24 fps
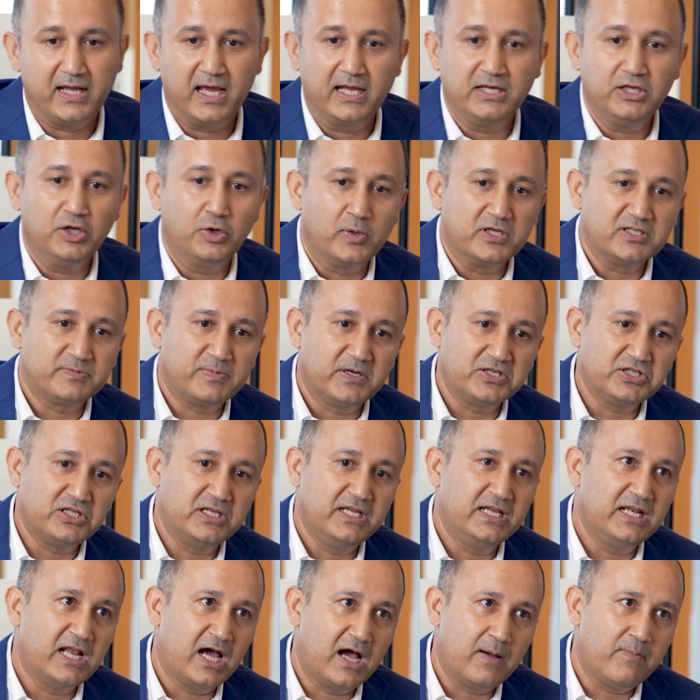And
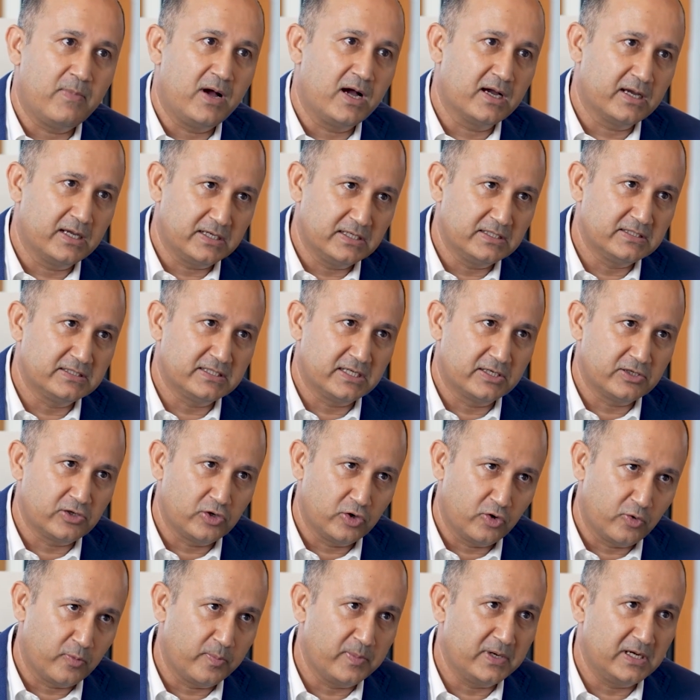especially in our market in
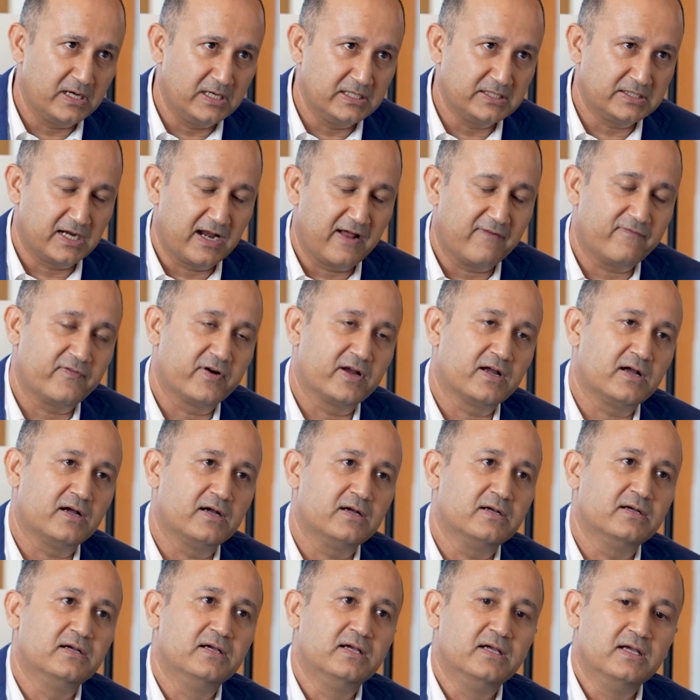Central Europe, Middle East, and
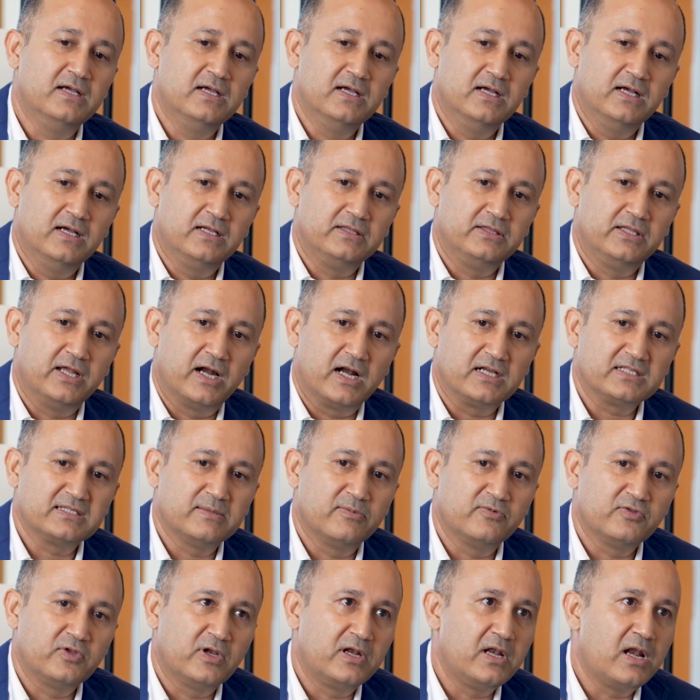Africa, there are
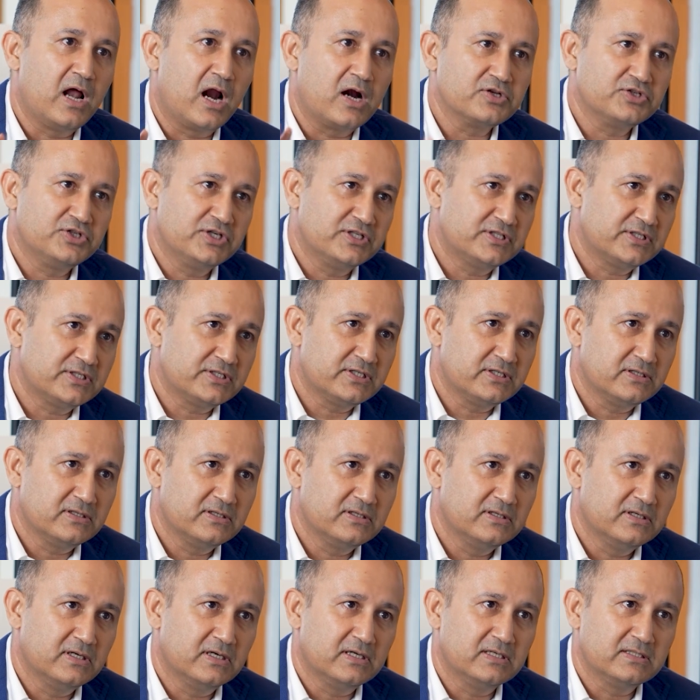some of the largest
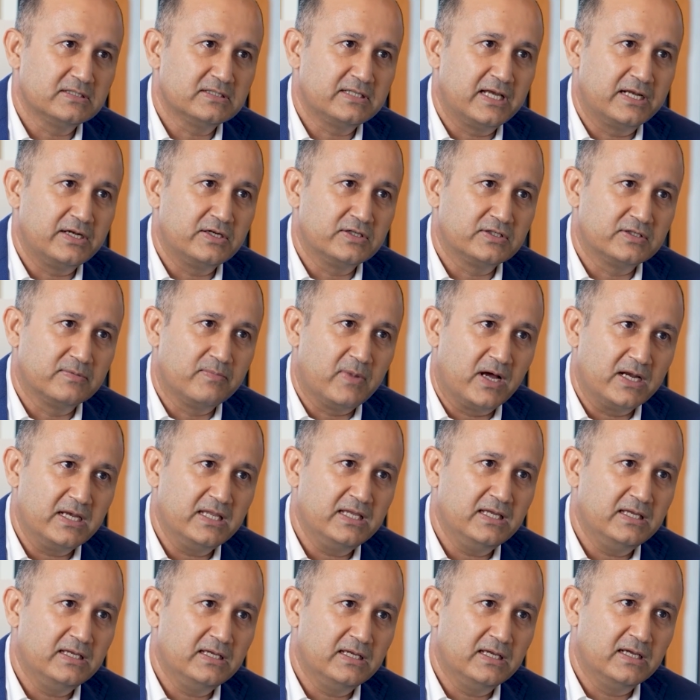senders of
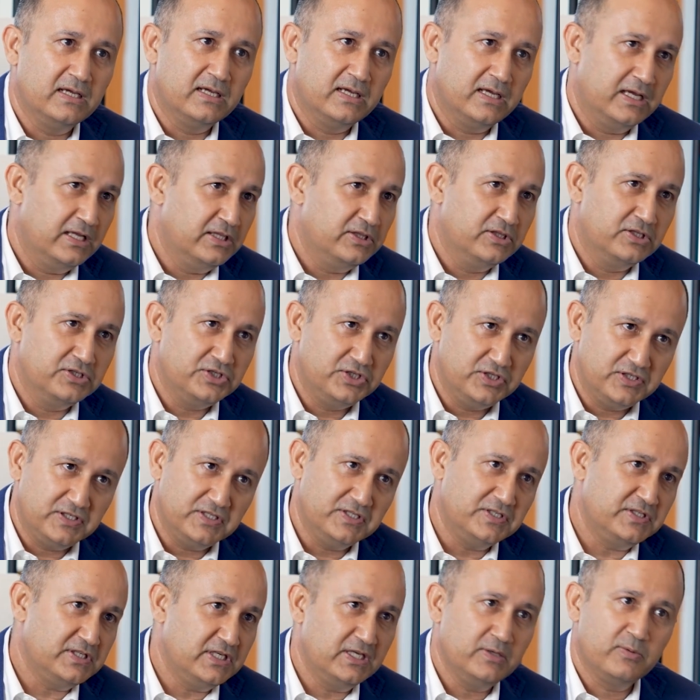money in the
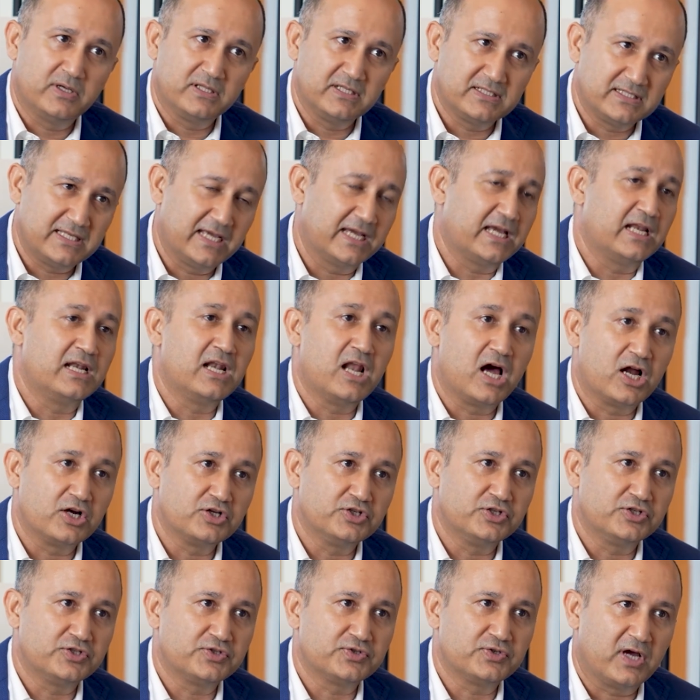GCC. We're the second
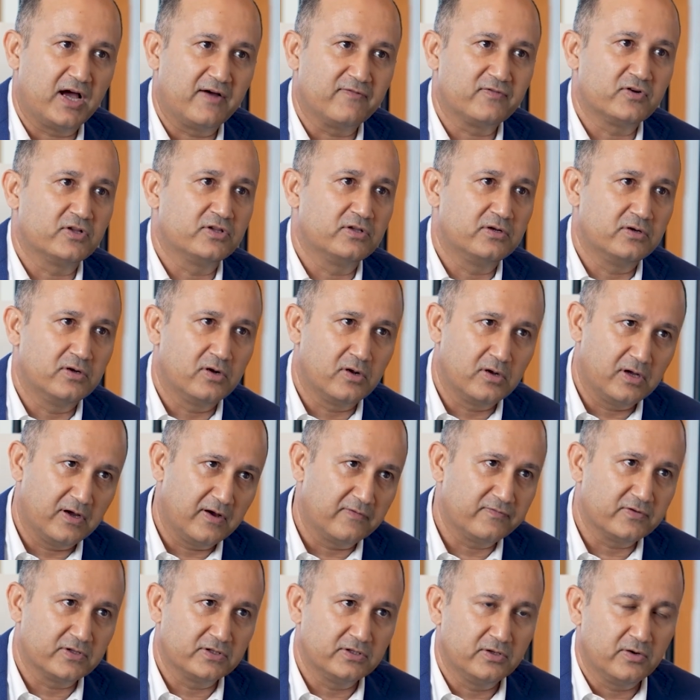largest after
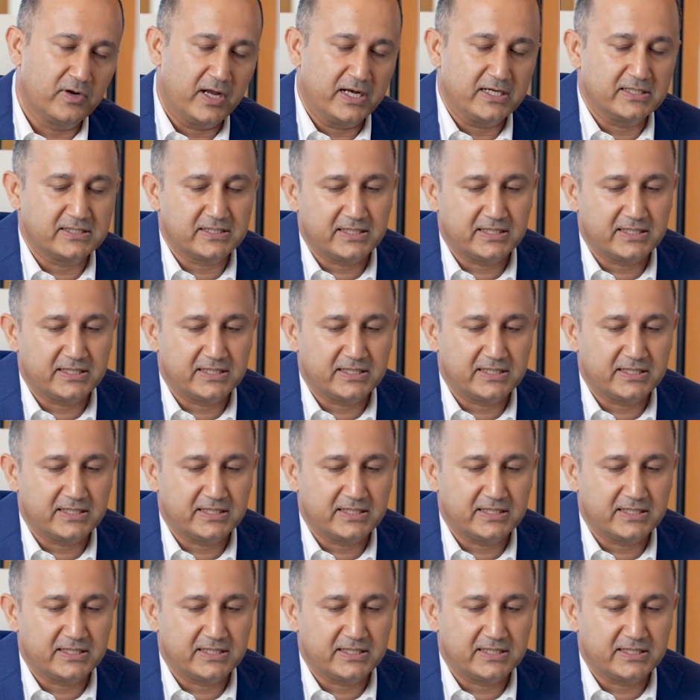the United